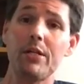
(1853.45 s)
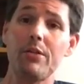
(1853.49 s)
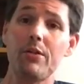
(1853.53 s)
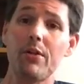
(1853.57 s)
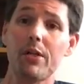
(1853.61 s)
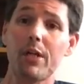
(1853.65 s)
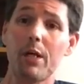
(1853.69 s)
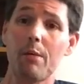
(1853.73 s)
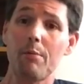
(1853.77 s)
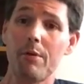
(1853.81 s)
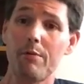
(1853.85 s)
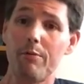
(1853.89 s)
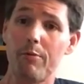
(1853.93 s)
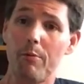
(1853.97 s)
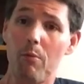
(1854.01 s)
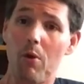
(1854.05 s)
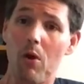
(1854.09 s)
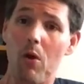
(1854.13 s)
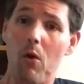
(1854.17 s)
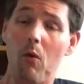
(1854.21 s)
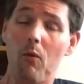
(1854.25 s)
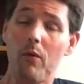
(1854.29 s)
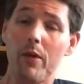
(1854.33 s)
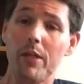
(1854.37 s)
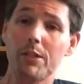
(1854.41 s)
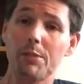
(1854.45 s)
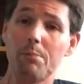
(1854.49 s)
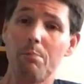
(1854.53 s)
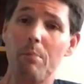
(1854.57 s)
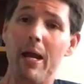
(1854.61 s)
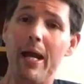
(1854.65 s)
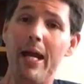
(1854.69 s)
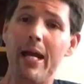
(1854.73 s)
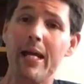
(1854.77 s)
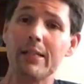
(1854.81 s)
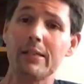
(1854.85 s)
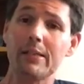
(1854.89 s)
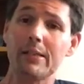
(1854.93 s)
you're coming from all these
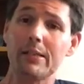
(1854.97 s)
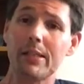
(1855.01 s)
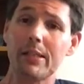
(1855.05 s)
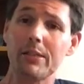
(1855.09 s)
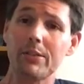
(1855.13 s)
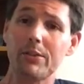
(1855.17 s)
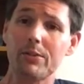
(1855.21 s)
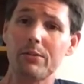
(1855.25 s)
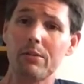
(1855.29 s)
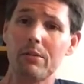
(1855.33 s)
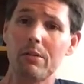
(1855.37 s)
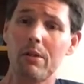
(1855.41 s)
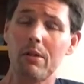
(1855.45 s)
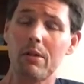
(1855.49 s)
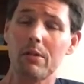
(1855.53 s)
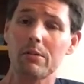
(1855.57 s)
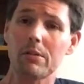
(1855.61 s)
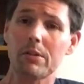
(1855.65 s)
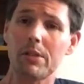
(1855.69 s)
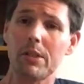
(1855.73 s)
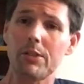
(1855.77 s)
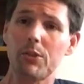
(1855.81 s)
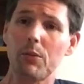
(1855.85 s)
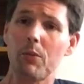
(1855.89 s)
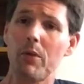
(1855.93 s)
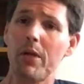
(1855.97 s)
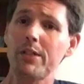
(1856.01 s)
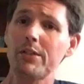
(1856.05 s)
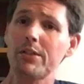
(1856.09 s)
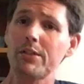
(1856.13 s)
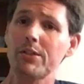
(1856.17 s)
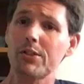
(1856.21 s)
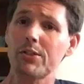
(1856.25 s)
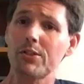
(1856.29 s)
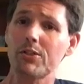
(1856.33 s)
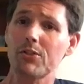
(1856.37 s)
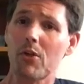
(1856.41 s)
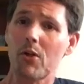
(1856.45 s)
bad
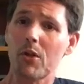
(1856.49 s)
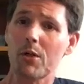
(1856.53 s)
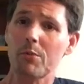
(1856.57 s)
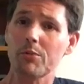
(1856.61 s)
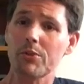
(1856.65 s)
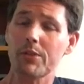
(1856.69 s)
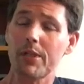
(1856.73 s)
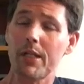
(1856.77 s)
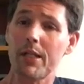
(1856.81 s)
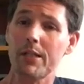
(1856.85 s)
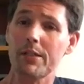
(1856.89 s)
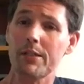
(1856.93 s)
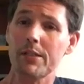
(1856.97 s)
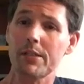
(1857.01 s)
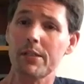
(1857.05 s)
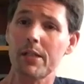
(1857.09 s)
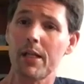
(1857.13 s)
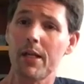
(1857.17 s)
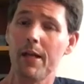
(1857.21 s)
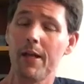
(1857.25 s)
situations and circumstances,